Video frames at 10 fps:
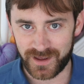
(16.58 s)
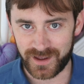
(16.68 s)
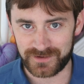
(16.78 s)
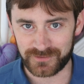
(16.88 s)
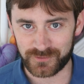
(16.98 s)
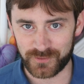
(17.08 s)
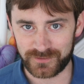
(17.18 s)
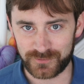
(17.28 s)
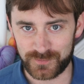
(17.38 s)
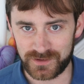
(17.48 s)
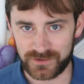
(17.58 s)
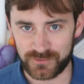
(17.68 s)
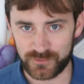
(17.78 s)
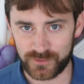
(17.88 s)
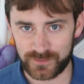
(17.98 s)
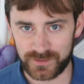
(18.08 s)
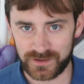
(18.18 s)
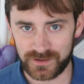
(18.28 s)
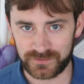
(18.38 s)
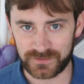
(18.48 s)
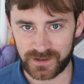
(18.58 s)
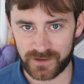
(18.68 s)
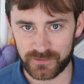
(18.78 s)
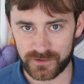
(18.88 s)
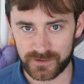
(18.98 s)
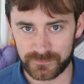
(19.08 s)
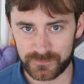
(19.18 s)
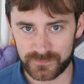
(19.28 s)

and it's going to be you and me together